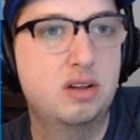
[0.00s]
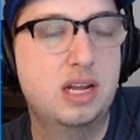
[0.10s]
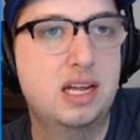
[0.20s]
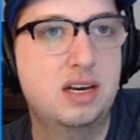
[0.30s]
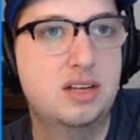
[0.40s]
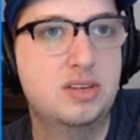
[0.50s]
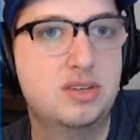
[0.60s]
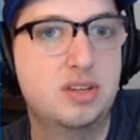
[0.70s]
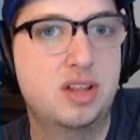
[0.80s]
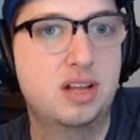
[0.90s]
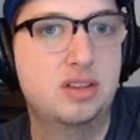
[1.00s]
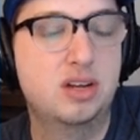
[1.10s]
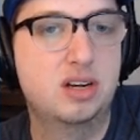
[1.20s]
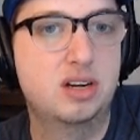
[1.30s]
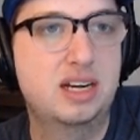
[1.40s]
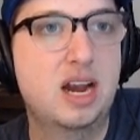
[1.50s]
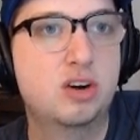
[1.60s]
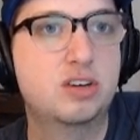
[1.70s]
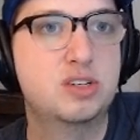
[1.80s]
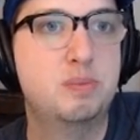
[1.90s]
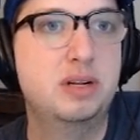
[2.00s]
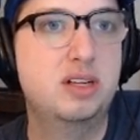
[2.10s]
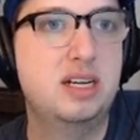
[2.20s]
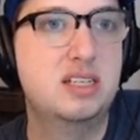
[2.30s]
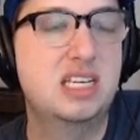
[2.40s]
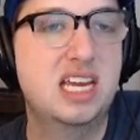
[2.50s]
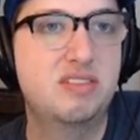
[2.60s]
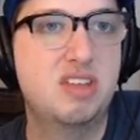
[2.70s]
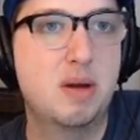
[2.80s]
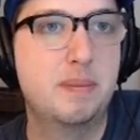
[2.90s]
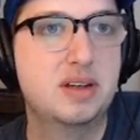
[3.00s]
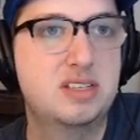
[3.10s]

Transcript: it is the character's abilities give them